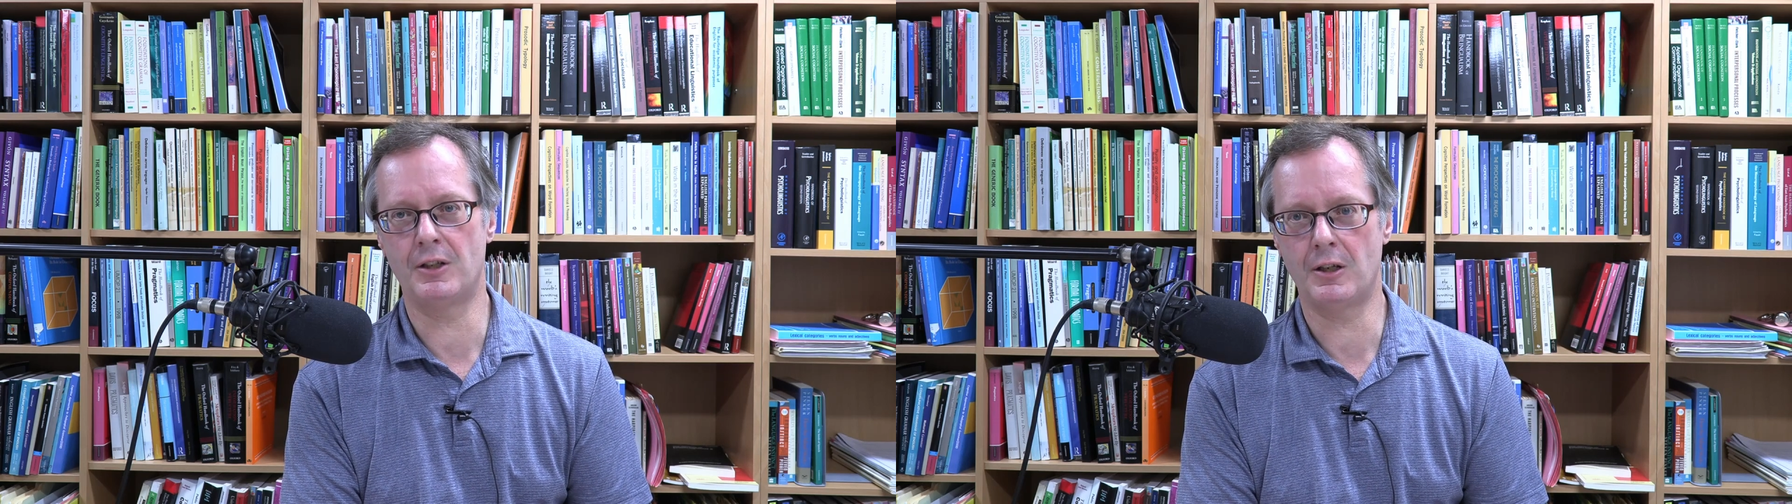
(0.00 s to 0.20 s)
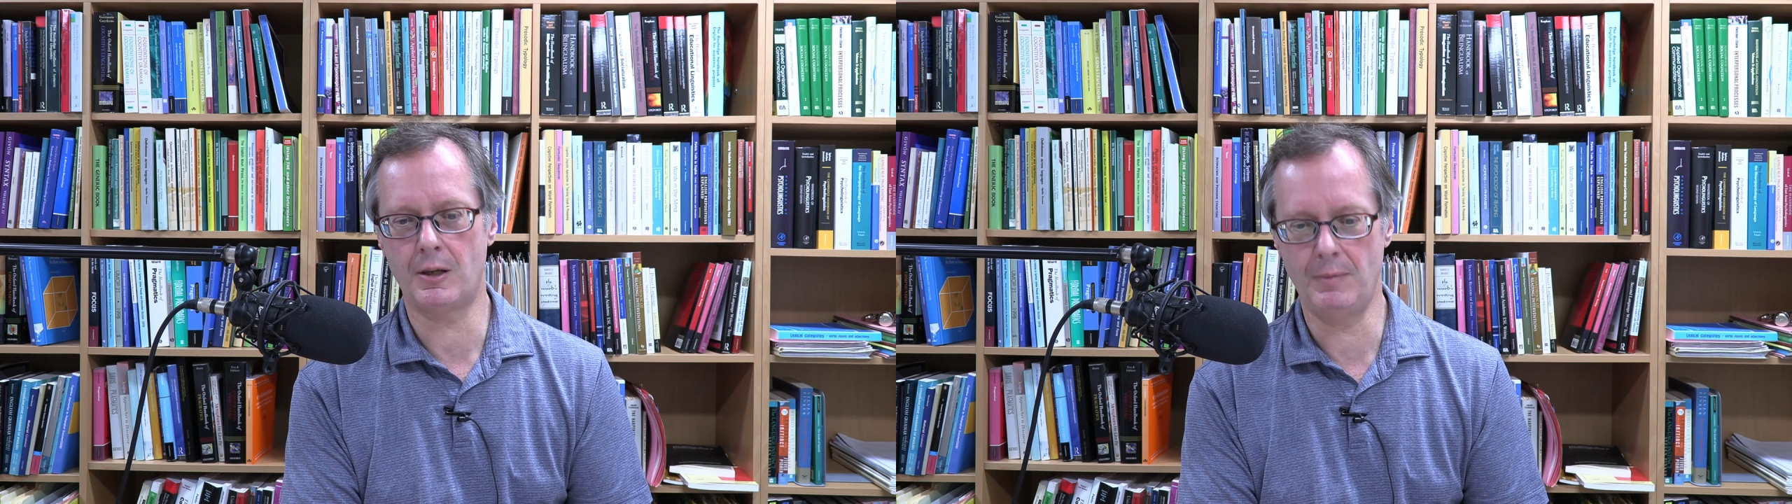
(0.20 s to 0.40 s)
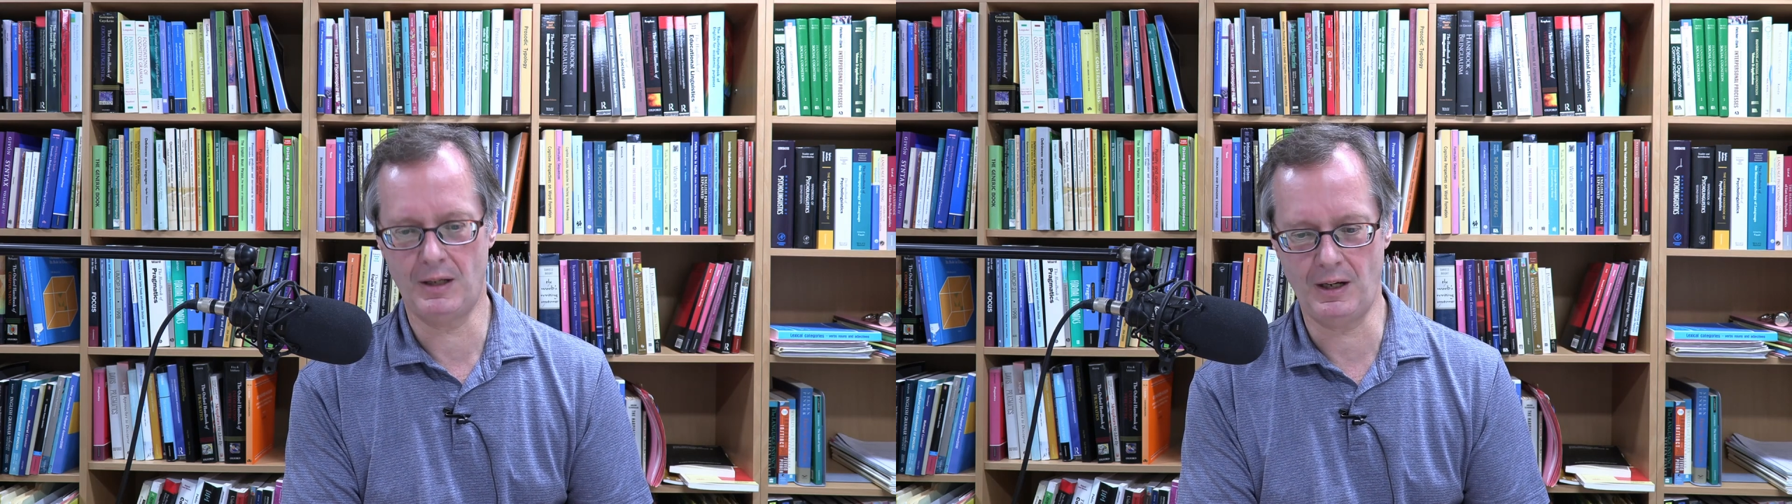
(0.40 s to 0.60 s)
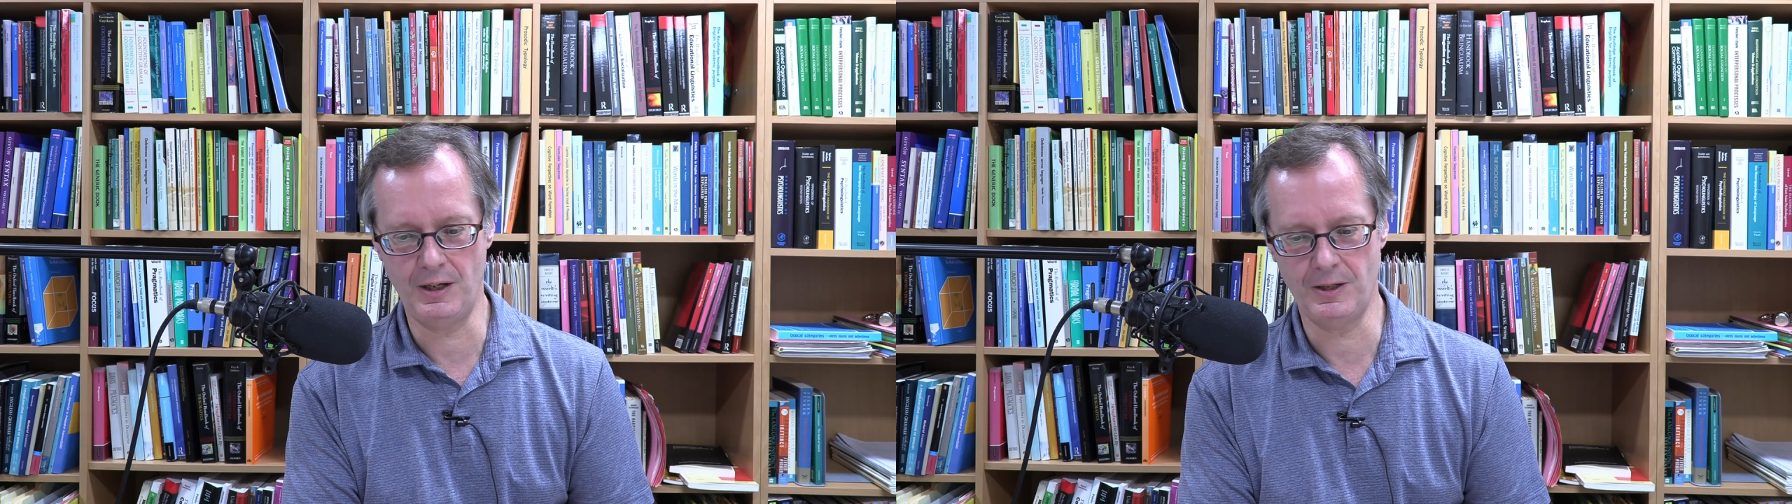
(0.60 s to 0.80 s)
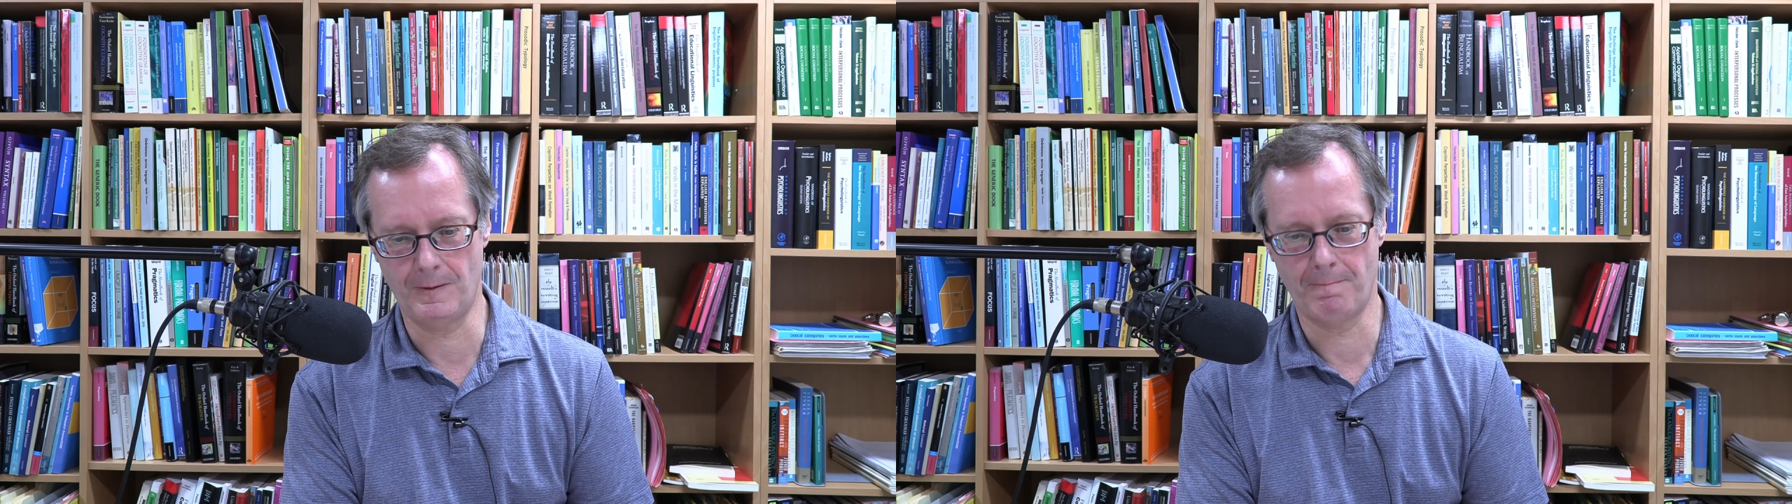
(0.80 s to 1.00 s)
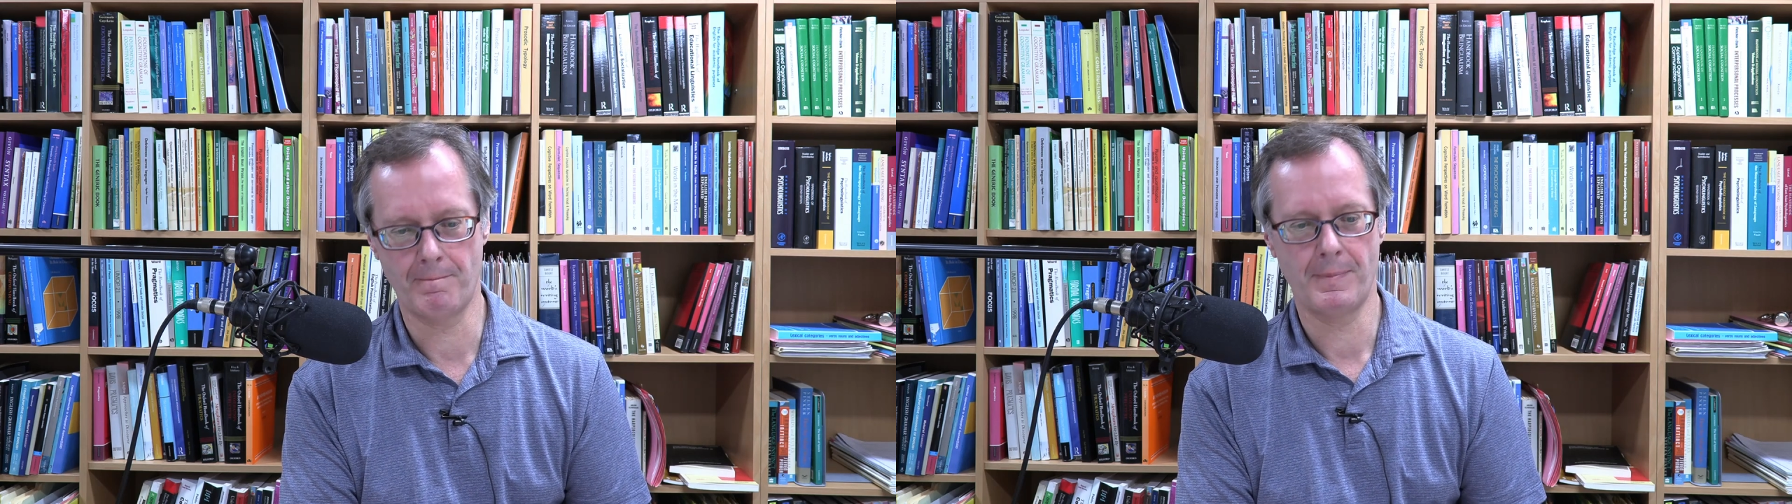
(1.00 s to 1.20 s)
and communication.